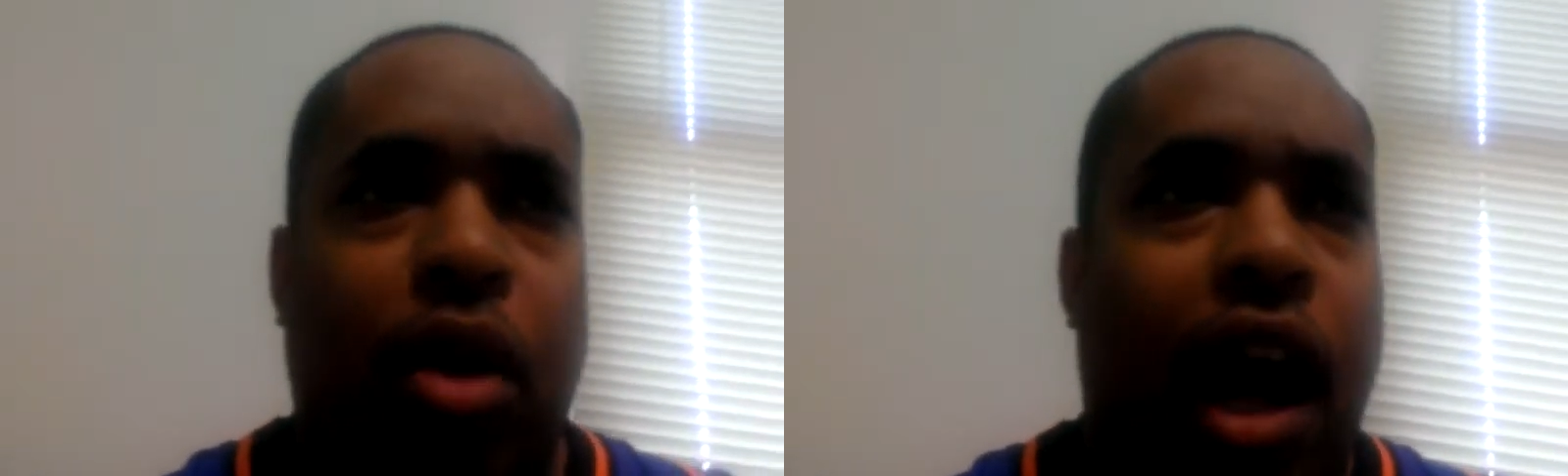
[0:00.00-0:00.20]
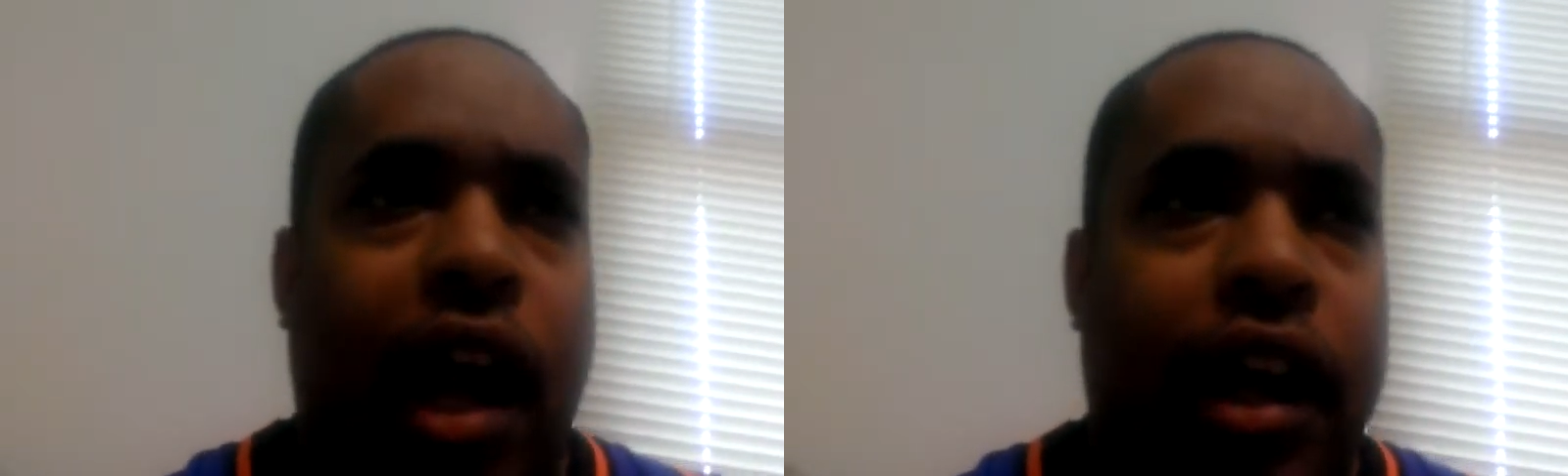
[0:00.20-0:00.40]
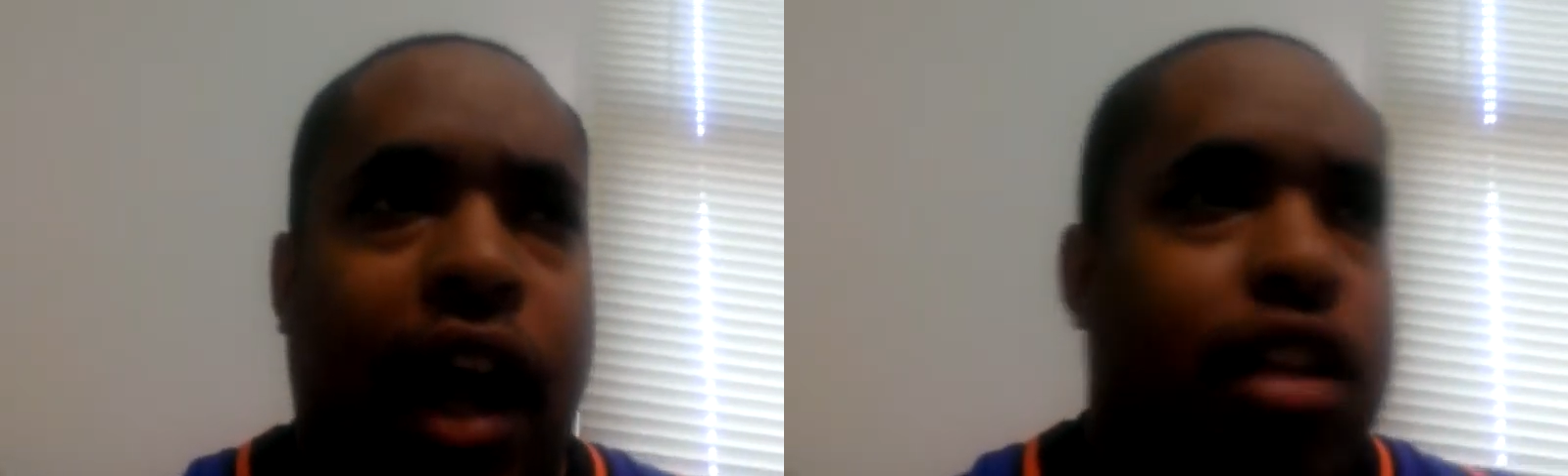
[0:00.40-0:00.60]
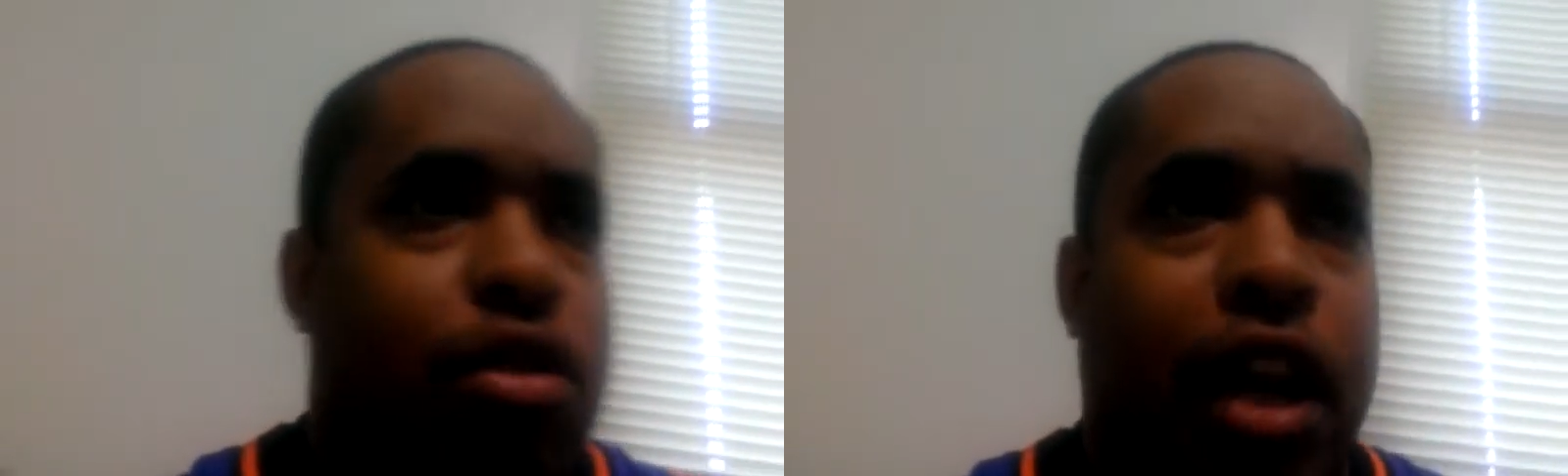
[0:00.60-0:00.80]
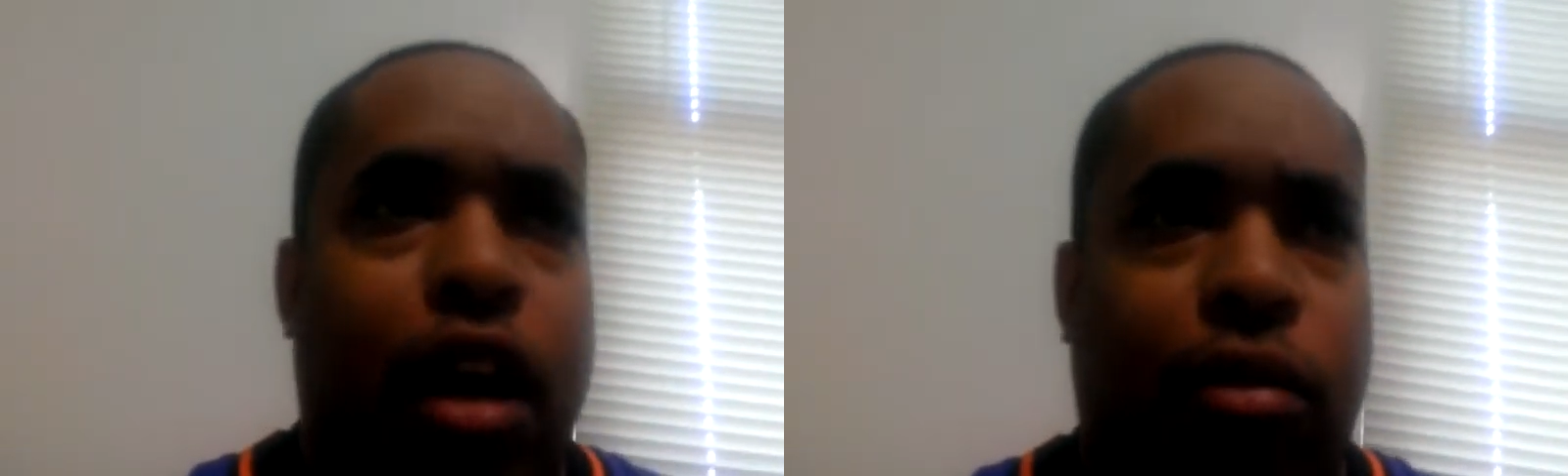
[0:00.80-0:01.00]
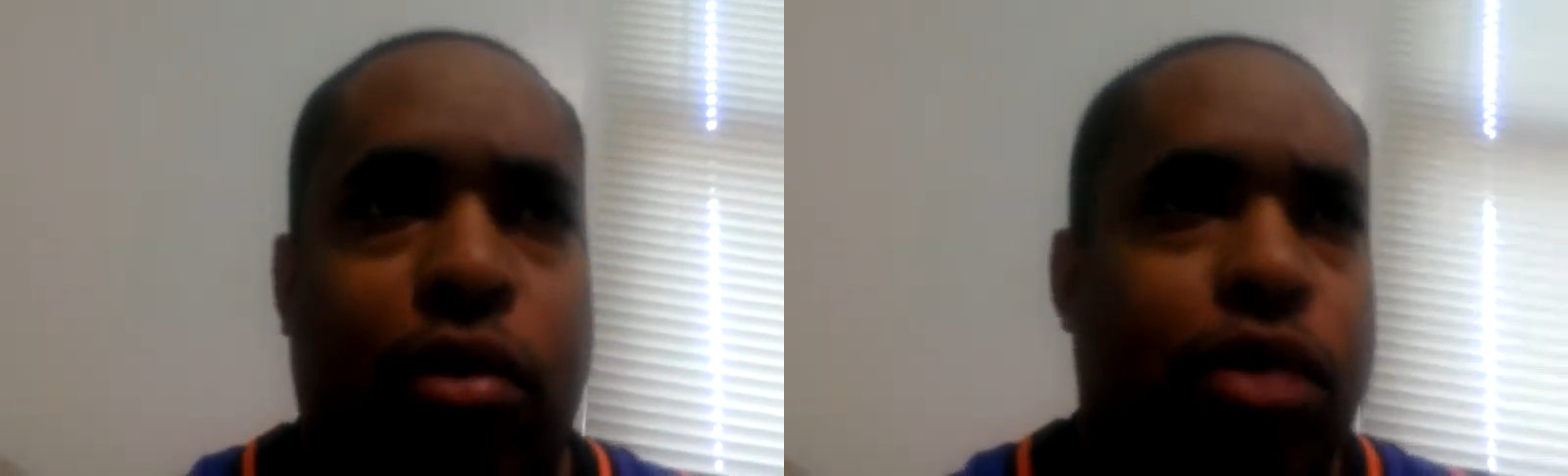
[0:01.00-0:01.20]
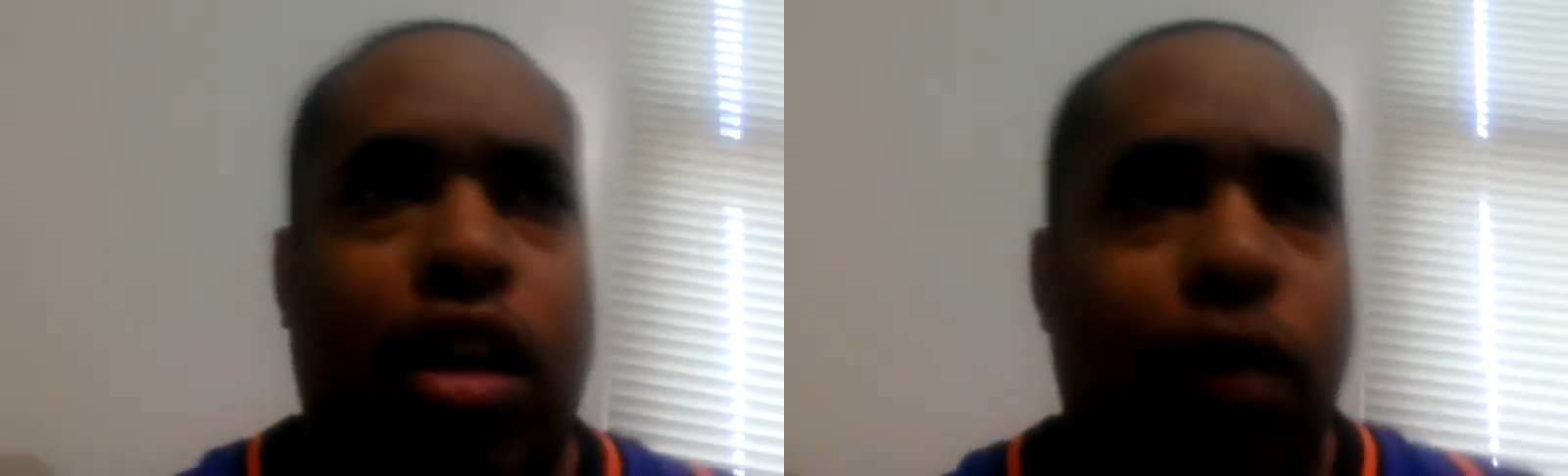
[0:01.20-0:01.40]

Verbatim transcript: I got to get over with the